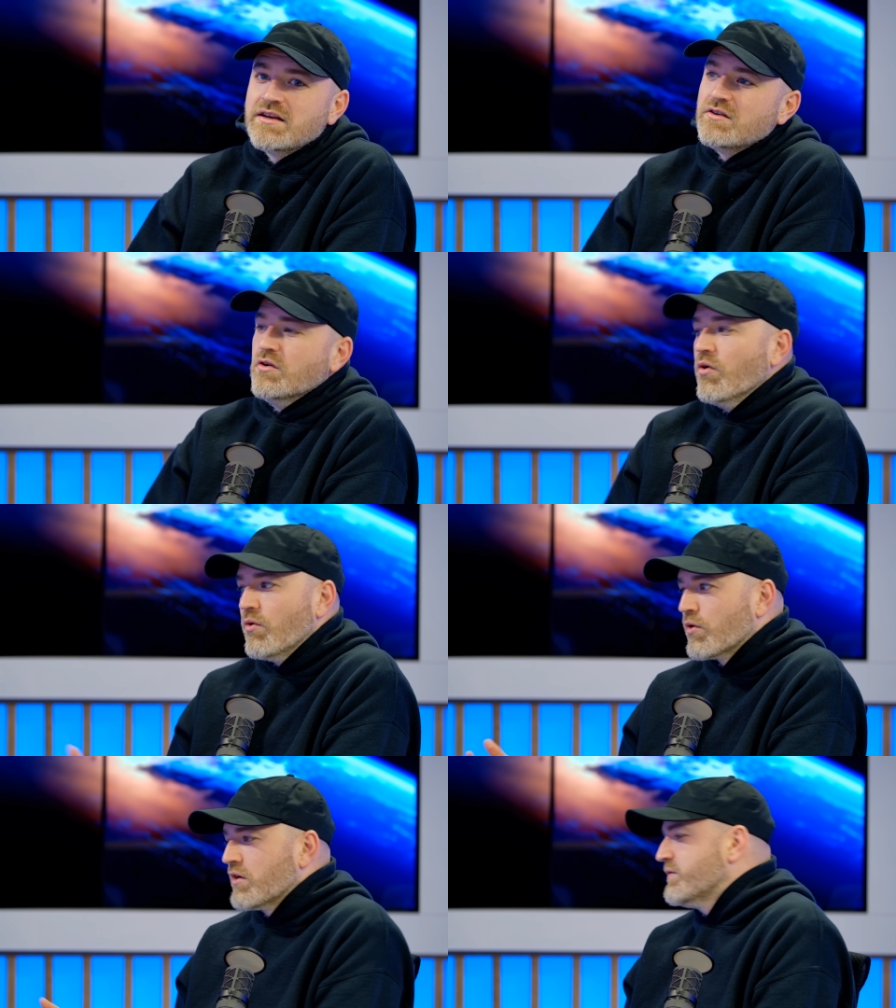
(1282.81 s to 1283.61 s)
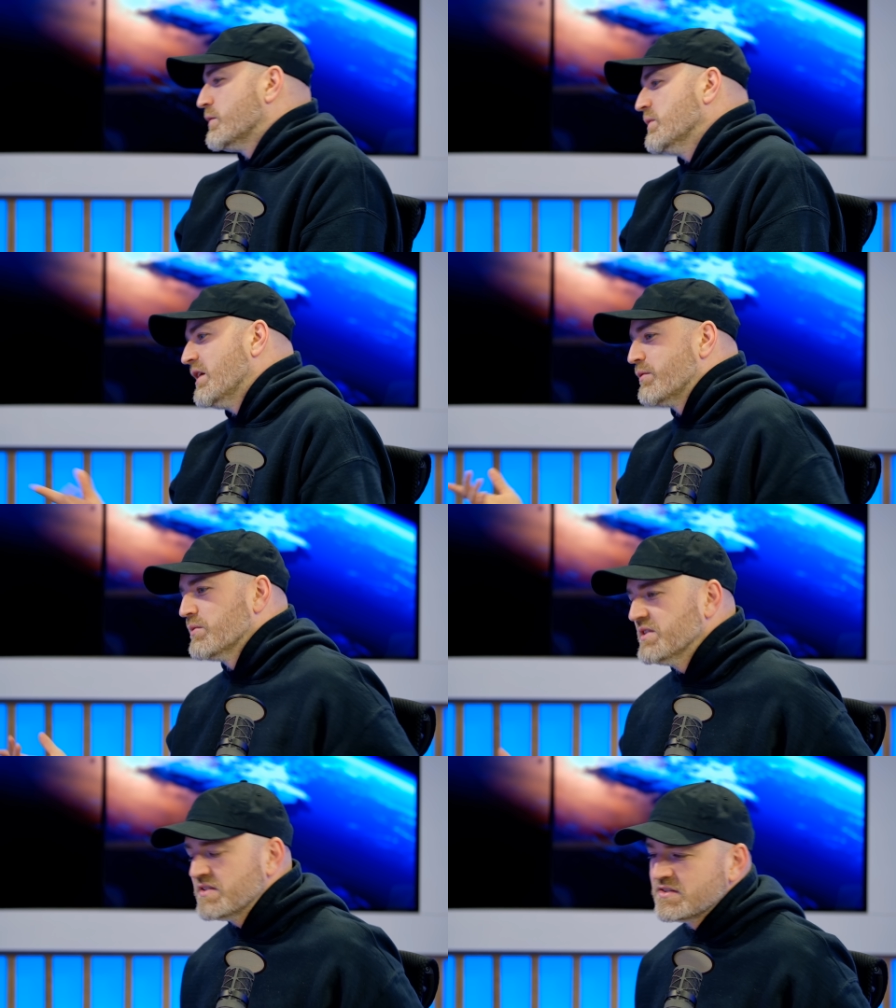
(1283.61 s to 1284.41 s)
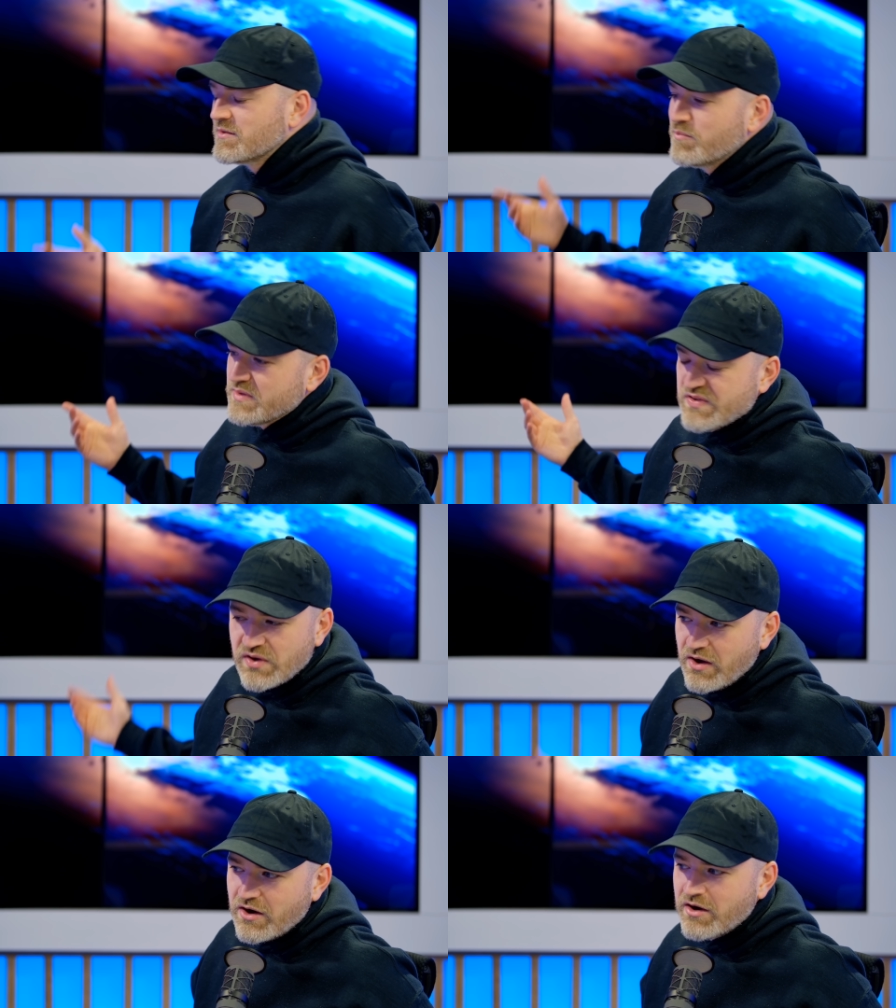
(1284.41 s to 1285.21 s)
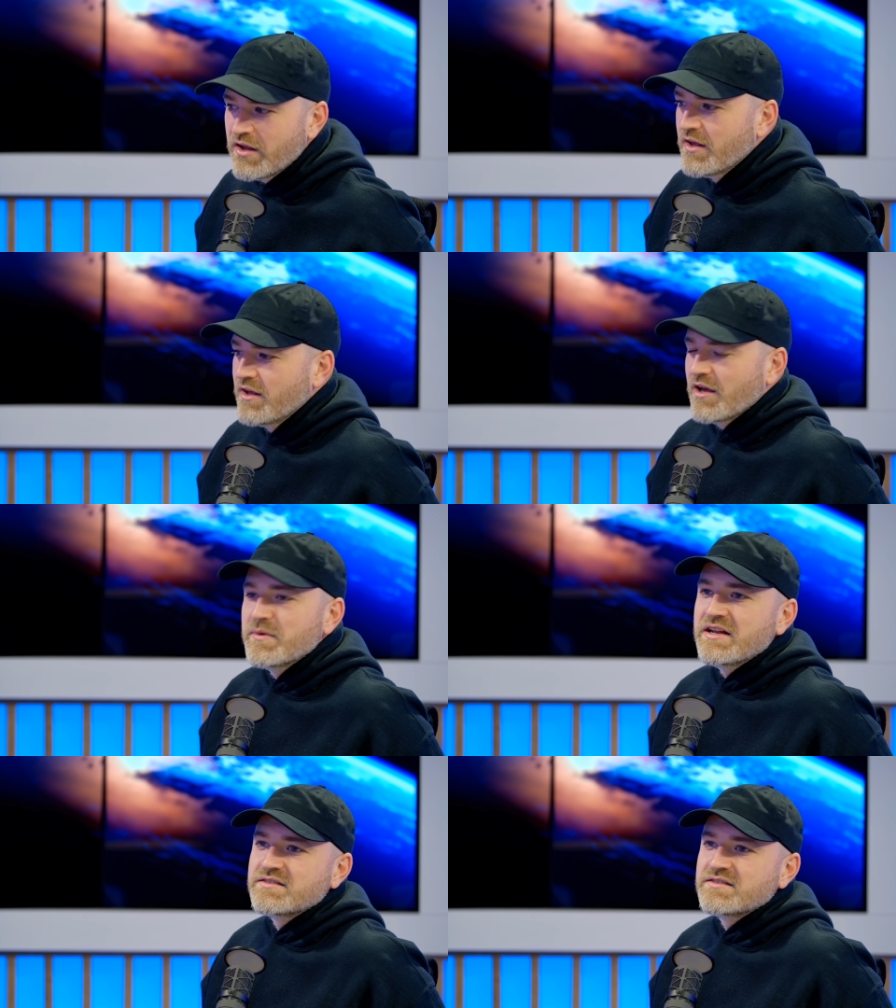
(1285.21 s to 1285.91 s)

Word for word: Or if for whatever reason, some bizarre, I mean, it's